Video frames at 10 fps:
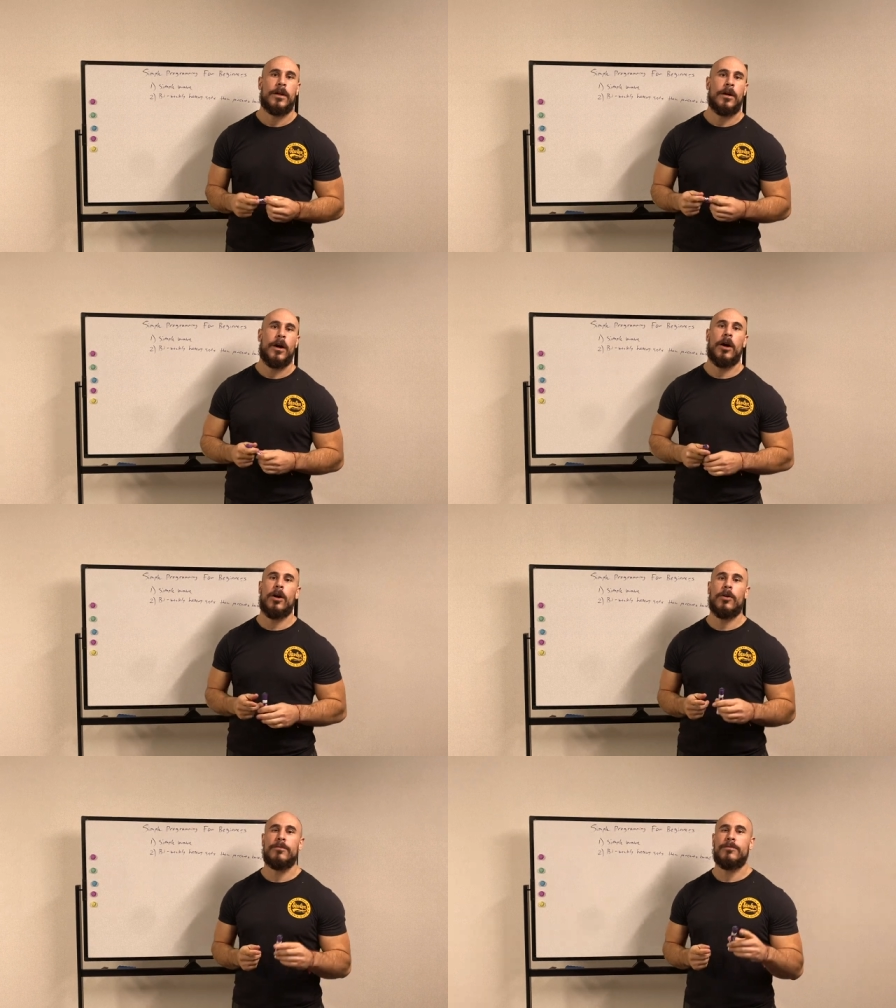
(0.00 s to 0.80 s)

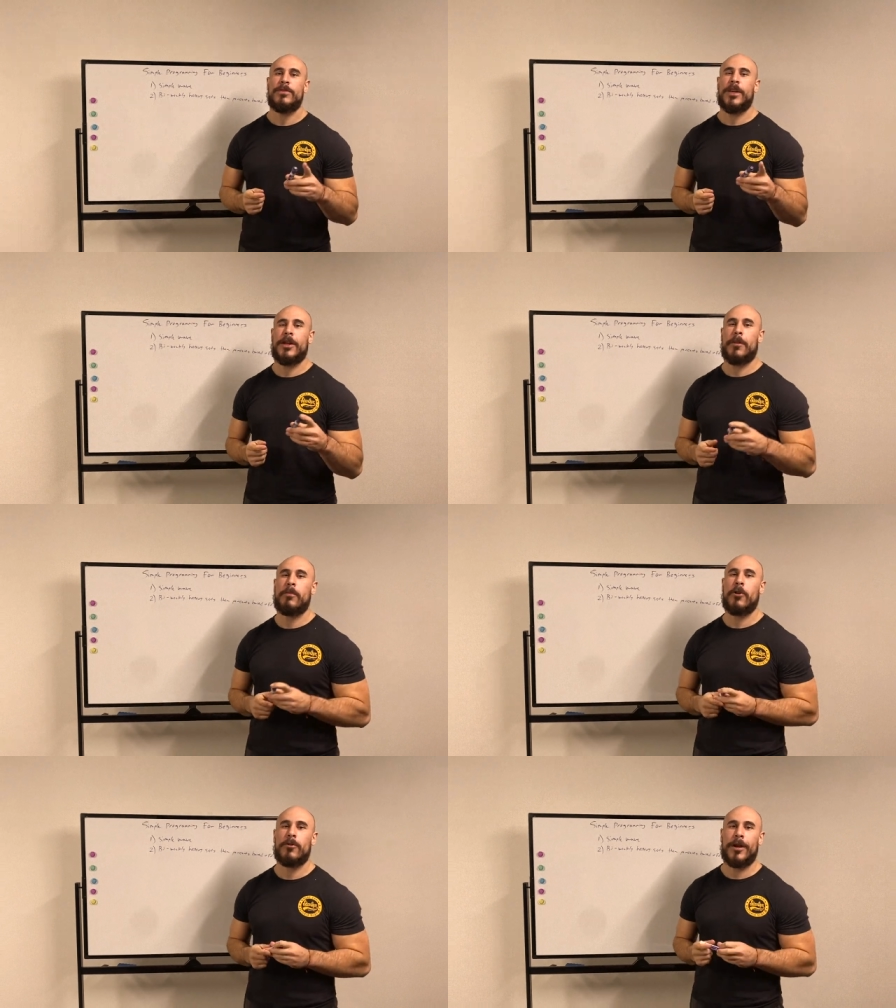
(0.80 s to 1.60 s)
Uh-oh, setting up
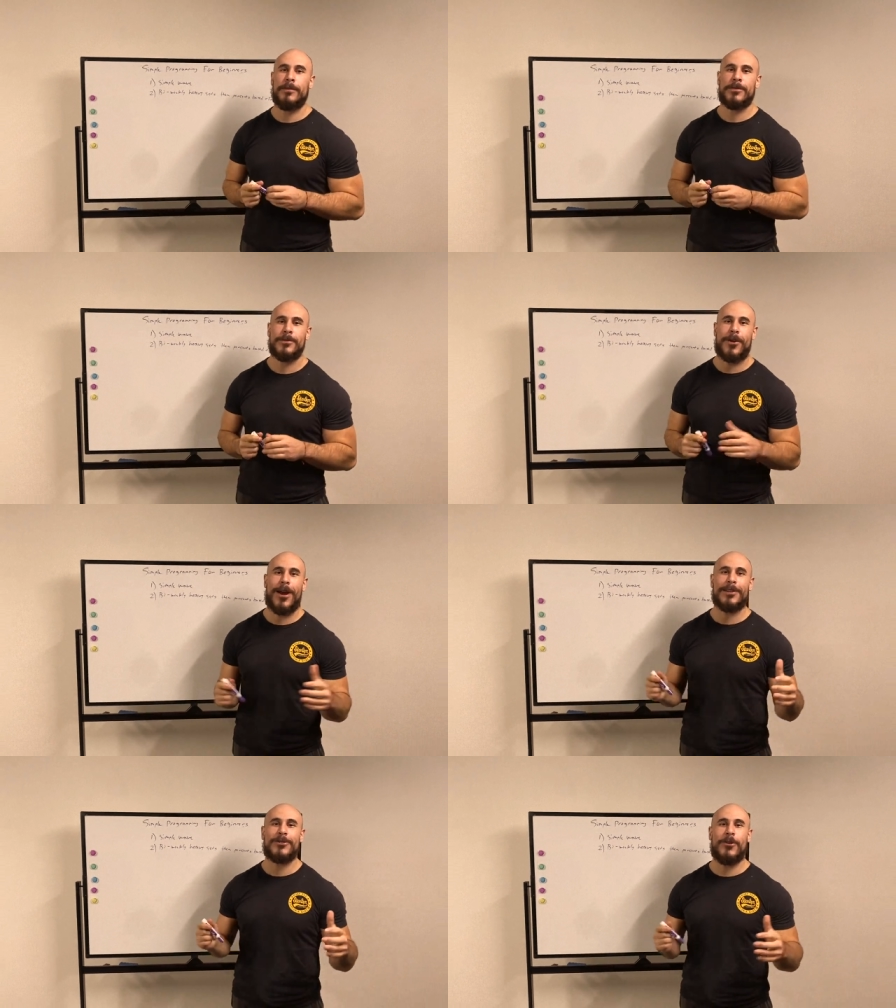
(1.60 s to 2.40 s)
programs. All
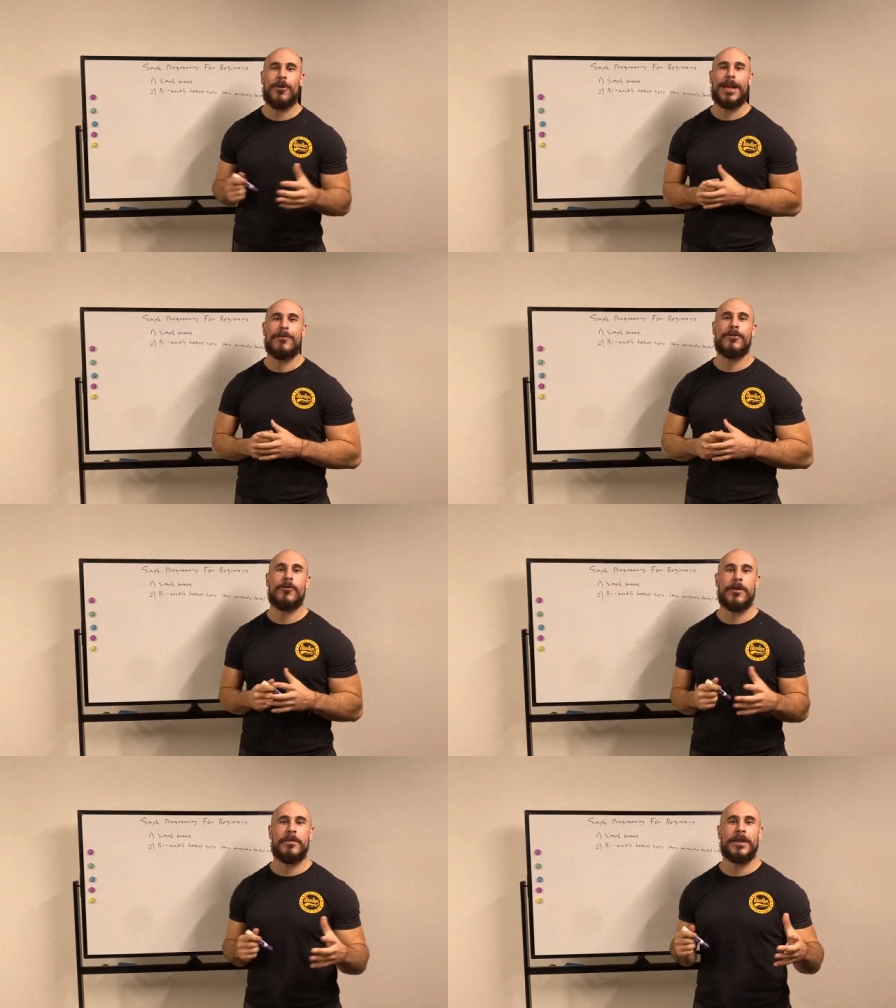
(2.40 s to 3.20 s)
right, so if
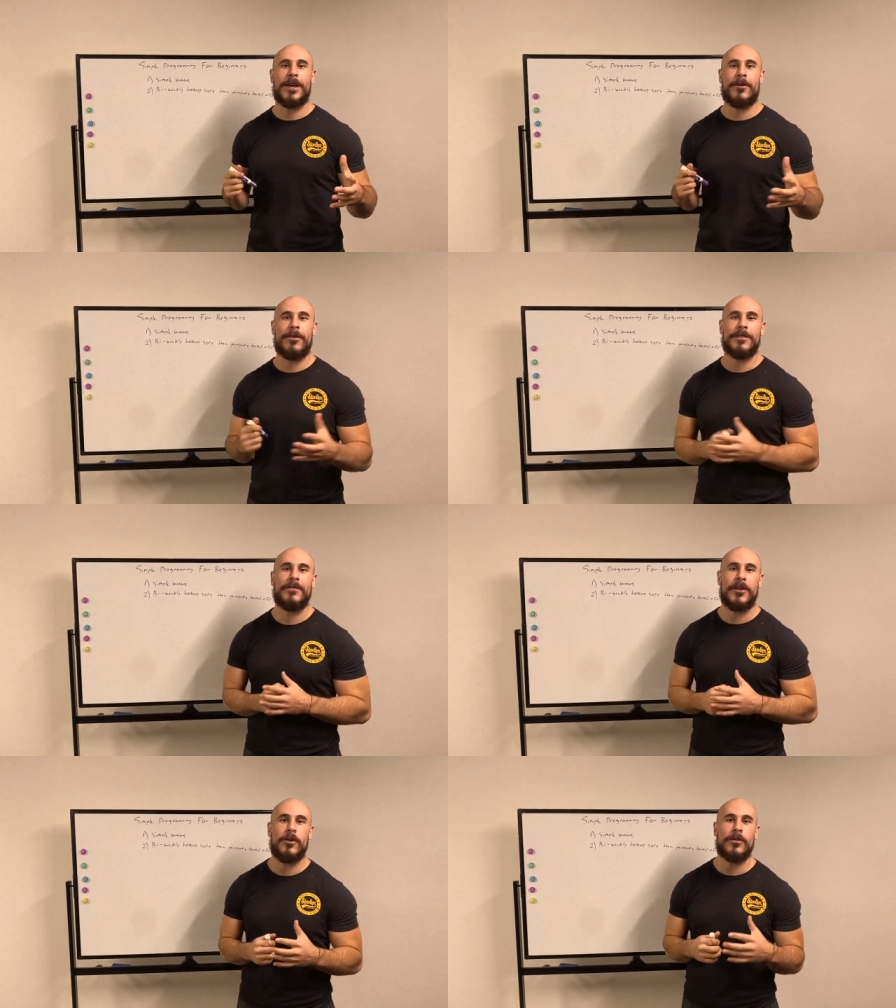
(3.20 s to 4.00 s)
you're a beginner, this
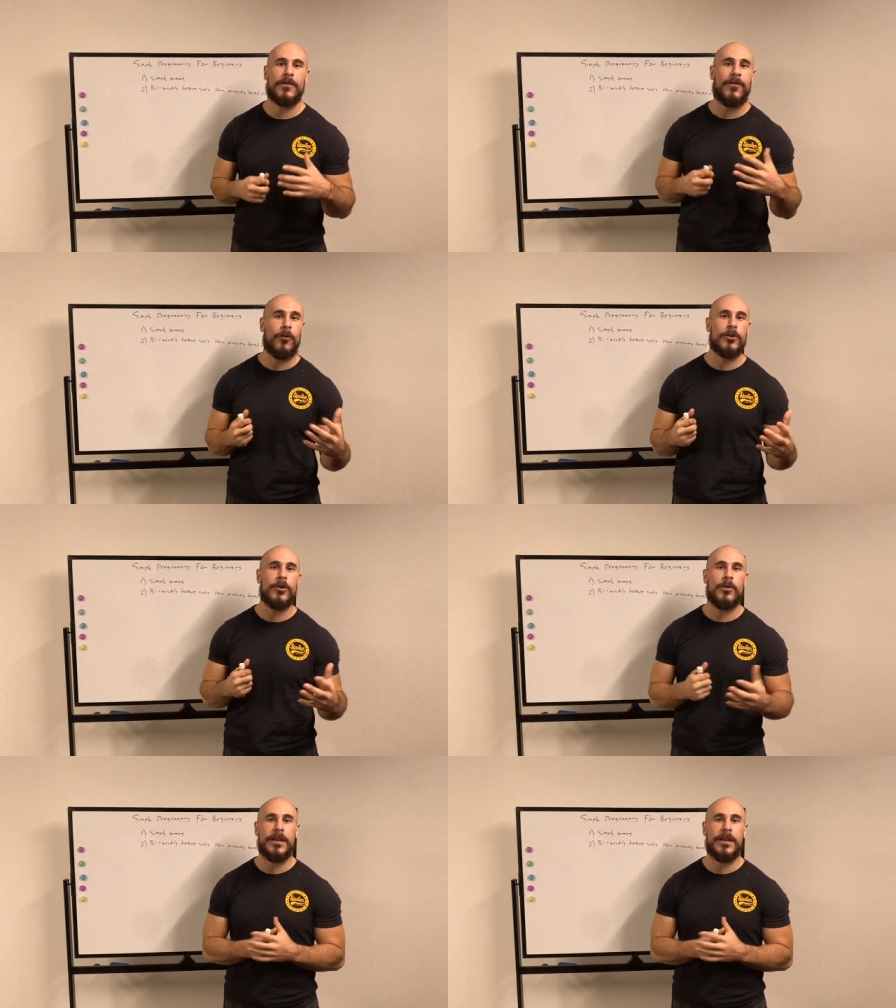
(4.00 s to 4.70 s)
video is for you.